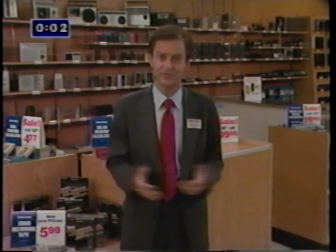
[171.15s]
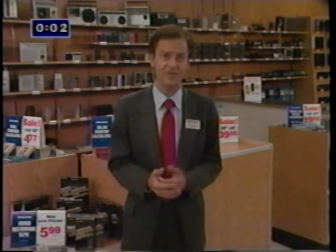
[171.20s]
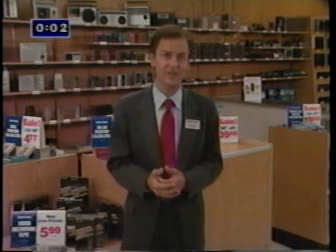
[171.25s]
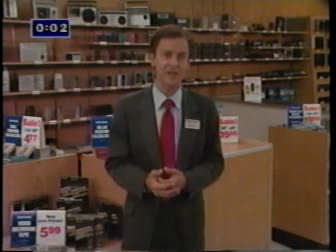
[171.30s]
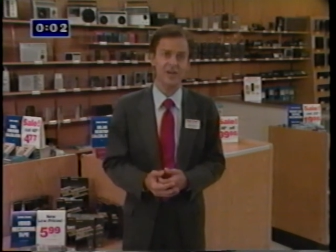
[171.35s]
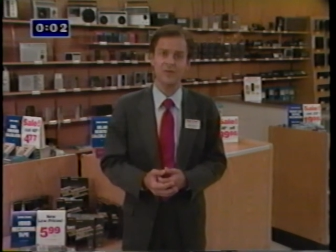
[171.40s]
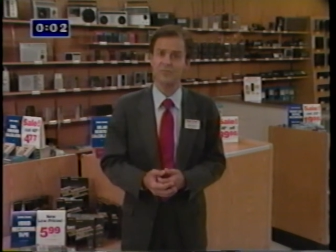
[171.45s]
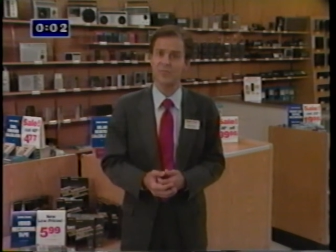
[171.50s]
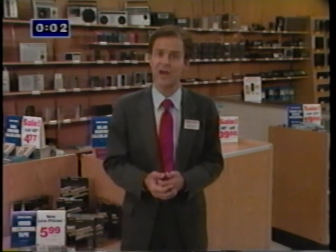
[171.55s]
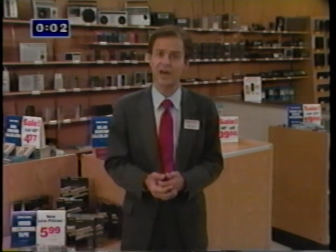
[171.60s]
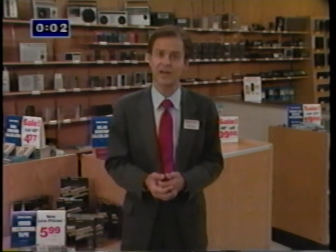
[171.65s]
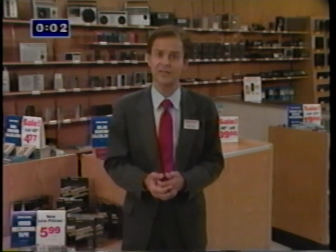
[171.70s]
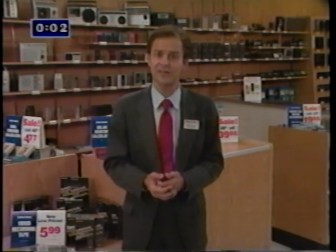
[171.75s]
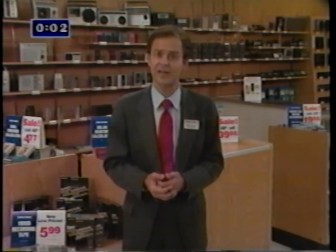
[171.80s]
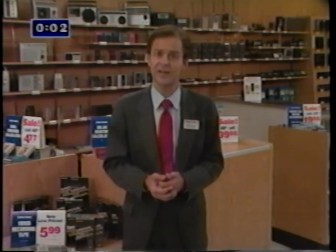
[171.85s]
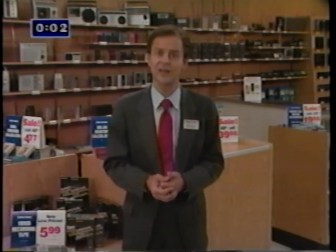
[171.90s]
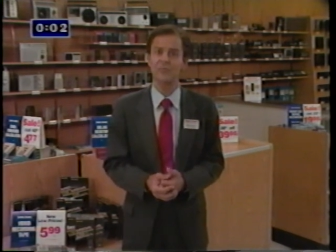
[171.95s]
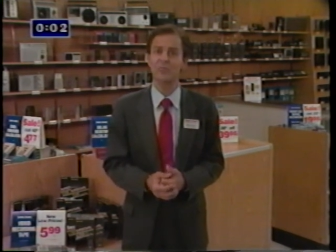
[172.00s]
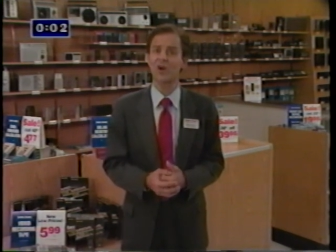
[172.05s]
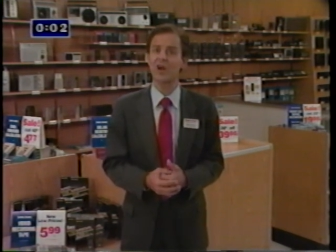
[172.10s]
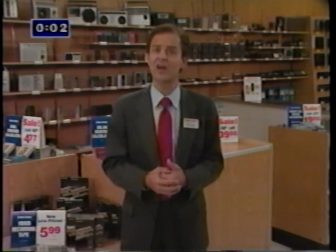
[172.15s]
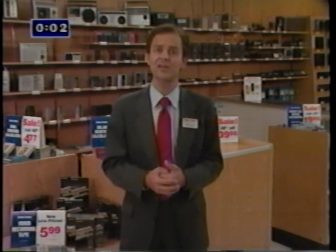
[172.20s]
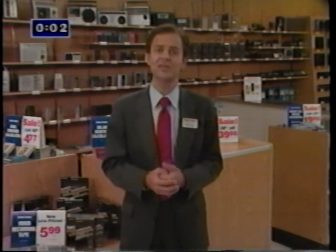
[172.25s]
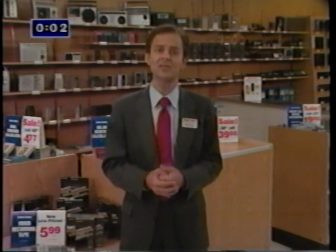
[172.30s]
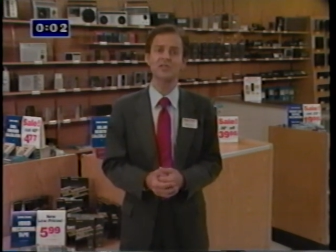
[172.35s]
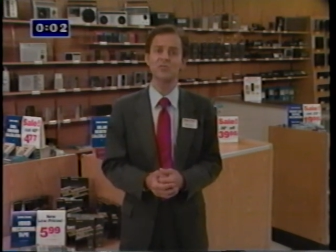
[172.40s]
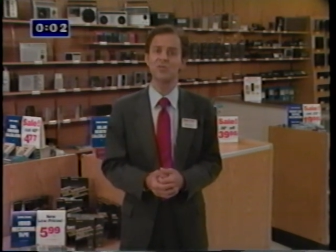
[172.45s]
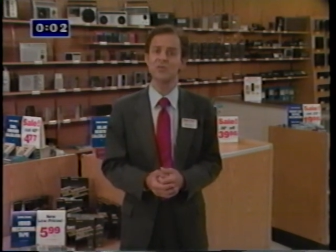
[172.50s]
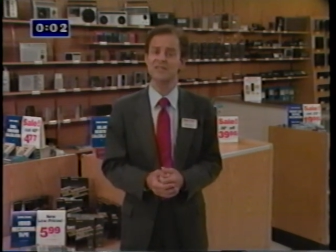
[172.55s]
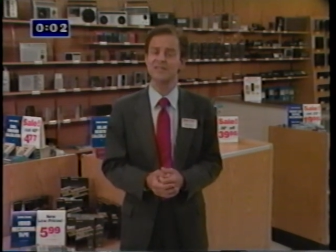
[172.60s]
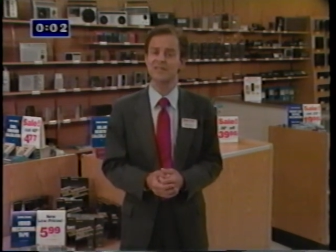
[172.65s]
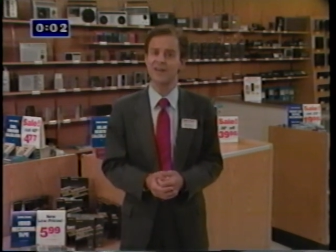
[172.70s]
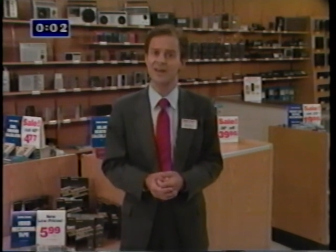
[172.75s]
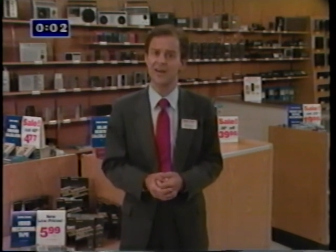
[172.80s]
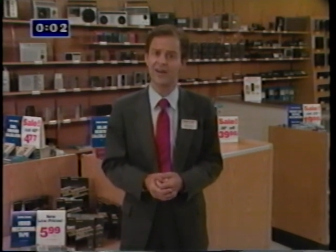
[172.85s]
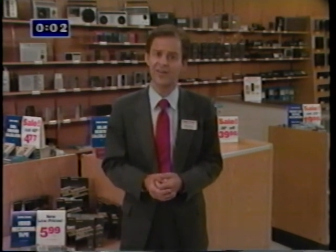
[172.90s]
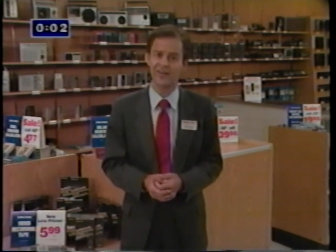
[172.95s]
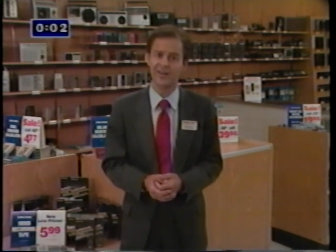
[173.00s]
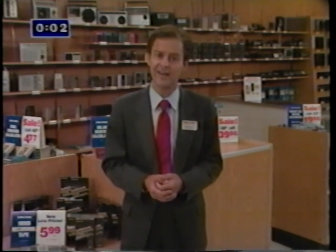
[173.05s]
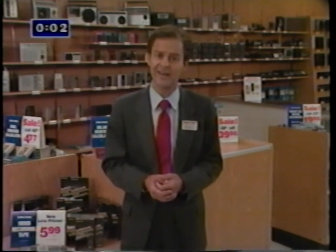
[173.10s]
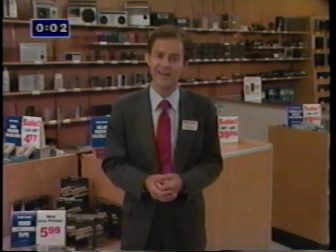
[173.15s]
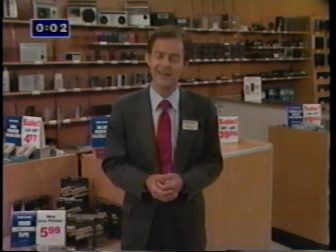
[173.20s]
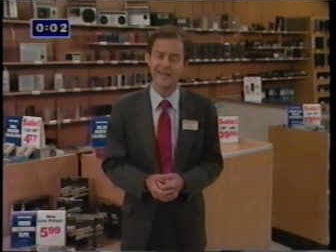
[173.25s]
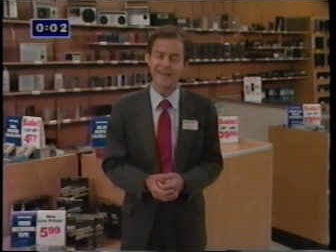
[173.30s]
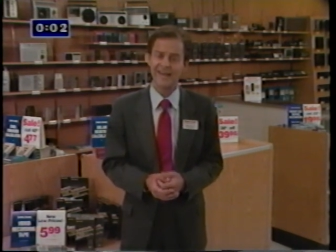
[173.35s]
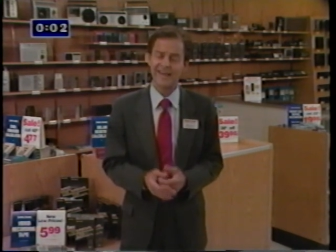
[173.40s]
for that matter, any product that we sell.